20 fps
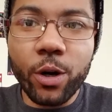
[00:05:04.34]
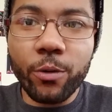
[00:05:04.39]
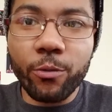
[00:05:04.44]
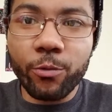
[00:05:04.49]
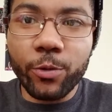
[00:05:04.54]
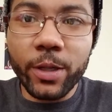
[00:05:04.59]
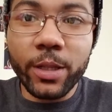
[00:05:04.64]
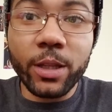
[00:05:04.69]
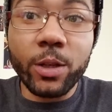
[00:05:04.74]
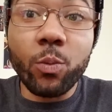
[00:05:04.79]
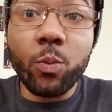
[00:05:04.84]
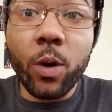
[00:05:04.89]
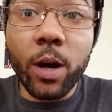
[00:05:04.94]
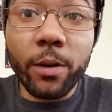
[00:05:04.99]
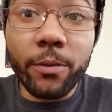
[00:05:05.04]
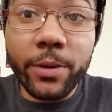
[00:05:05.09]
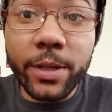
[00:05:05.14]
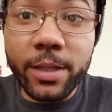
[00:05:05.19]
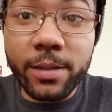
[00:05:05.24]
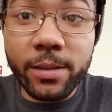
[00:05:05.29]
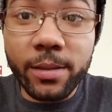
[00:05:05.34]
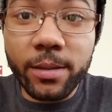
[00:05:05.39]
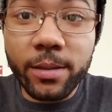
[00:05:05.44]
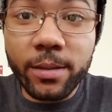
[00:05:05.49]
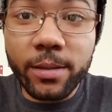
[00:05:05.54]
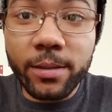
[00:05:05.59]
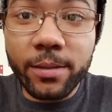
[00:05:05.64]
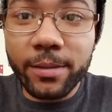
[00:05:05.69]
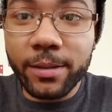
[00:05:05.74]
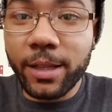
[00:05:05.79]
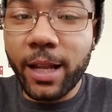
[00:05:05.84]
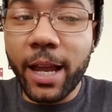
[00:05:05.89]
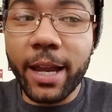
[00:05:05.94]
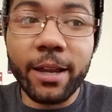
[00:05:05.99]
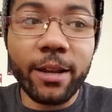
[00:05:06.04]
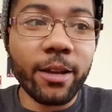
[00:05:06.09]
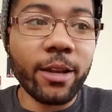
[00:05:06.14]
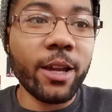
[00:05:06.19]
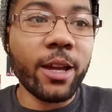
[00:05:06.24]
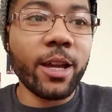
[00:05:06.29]
really what reason? Like,
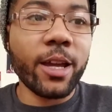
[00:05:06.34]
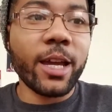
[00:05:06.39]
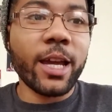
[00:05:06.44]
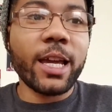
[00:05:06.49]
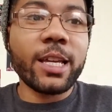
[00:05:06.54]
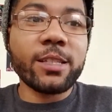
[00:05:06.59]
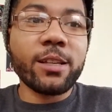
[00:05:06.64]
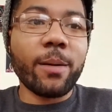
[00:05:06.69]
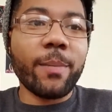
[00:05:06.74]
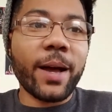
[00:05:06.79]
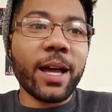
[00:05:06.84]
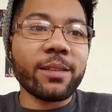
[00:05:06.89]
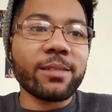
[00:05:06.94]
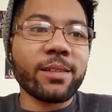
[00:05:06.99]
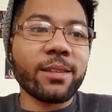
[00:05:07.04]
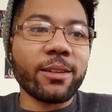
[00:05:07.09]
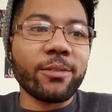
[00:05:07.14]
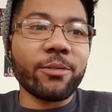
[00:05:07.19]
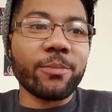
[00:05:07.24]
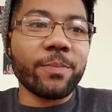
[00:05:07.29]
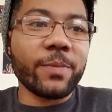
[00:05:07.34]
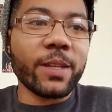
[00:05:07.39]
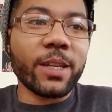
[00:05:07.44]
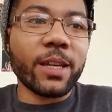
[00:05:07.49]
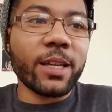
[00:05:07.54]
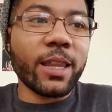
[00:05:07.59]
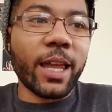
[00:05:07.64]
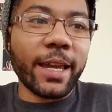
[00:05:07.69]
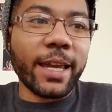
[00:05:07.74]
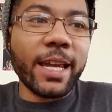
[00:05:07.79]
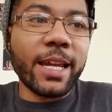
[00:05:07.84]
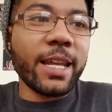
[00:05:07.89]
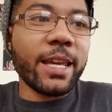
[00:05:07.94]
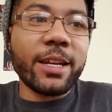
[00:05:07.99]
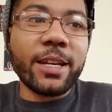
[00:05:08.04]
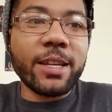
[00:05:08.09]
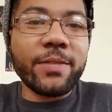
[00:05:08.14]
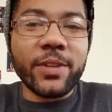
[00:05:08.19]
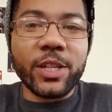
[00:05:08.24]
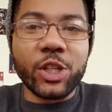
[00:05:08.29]
he's about to, like, he didn't
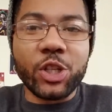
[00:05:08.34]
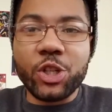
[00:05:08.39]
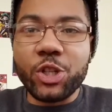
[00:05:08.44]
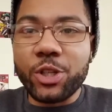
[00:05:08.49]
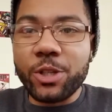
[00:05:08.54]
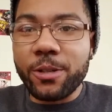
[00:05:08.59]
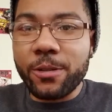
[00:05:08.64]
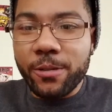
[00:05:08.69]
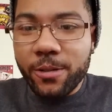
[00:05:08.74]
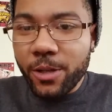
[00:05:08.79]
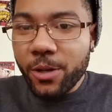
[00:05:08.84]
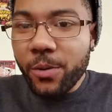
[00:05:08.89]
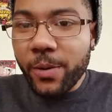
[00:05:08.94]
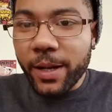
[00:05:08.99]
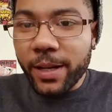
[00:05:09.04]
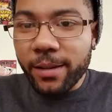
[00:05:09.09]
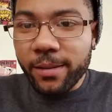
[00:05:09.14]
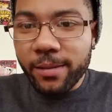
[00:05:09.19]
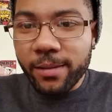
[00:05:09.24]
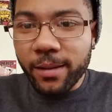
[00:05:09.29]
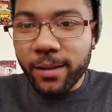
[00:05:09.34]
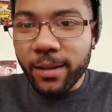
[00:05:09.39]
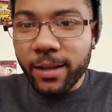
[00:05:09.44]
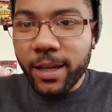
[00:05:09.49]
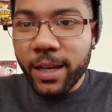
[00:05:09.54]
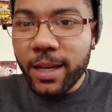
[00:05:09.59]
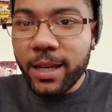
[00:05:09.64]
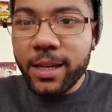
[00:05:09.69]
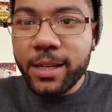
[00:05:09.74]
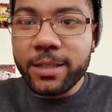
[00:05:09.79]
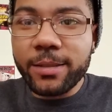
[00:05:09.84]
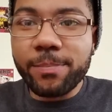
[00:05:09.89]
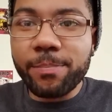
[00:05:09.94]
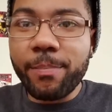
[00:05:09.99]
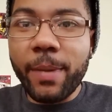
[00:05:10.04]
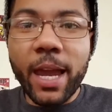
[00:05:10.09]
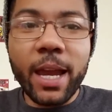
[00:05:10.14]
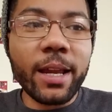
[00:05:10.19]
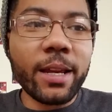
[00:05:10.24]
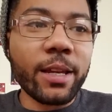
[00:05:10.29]
even do anything. He
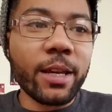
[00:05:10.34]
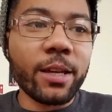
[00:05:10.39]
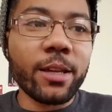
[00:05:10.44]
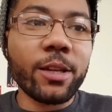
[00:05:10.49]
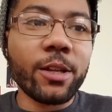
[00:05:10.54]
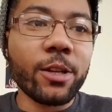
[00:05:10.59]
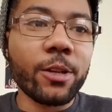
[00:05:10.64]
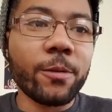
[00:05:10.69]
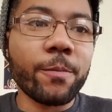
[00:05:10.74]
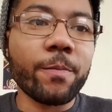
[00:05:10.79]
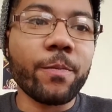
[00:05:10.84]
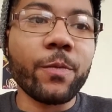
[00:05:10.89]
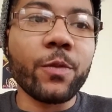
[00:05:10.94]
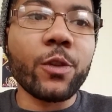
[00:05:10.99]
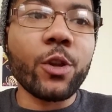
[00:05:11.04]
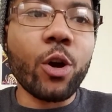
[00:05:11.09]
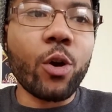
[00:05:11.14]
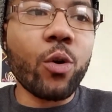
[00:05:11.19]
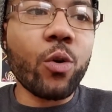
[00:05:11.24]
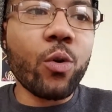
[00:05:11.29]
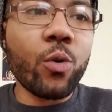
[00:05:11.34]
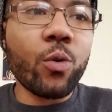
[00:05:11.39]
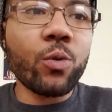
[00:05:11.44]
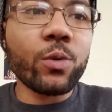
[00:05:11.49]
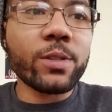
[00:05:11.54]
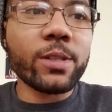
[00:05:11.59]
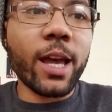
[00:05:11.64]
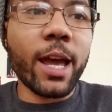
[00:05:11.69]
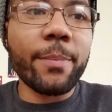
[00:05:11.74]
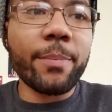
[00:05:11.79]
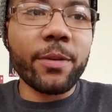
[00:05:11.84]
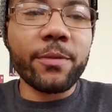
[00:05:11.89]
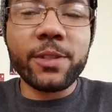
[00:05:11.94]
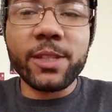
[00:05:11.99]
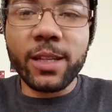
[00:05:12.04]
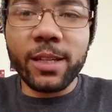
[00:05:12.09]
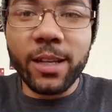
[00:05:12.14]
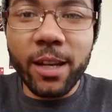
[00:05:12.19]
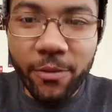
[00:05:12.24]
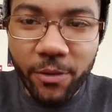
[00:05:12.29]
made no type of
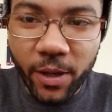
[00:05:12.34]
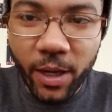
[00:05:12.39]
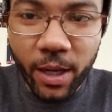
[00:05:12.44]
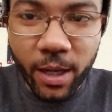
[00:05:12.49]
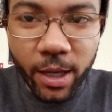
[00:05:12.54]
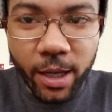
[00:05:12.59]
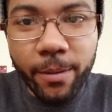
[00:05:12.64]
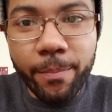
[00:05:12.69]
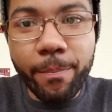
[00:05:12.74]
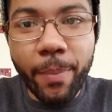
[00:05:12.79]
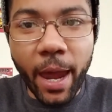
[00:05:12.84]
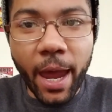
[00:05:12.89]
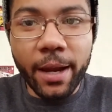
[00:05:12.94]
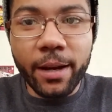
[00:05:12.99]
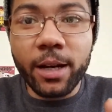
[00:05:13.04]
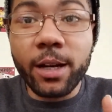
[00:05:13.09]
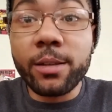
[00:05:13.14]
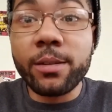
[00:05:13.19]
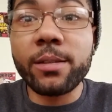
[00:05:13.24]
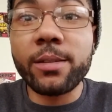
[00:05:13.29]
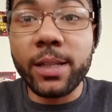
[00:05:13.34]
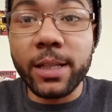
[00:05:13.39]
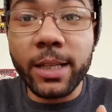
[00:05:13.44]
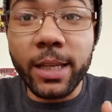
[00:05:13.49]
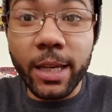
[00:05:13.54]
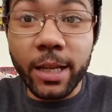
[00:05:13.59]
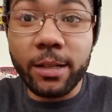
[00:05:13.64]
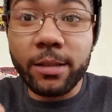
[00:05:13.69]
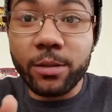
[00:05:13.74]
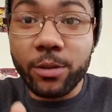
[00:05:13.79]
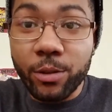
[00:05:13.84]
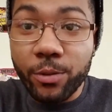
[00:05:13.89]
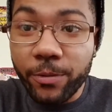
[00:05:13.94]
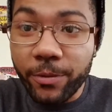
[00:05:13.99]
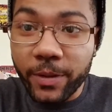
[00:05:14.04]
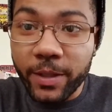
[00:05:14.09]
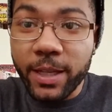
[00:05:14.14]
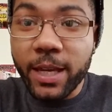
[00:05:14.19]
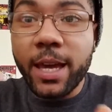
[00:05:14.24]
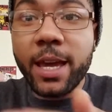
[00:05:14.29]
significant impact other than getting
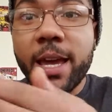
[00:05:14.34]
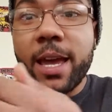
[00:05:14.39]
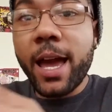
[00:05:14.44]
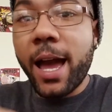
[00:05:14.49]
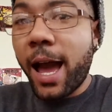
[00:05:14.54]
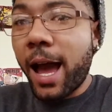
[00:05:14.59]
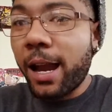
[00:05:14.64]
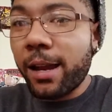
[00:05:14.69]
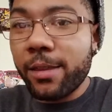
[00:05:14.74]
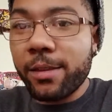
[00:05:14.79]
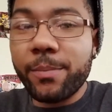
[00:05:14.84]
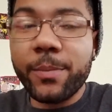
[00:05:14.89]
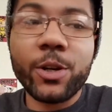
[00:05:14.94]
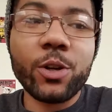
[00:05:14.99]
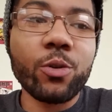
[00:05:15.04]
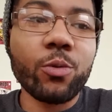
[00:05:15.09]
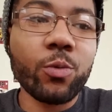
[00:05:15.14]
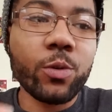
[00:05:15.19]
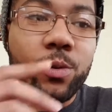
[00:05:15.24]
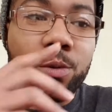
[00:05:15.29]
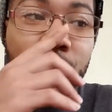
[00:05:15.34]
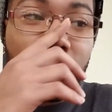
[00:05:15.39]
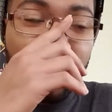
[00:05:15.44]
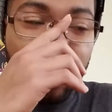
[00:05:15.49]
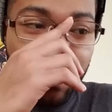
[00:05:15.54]
Luffy out of the mirror world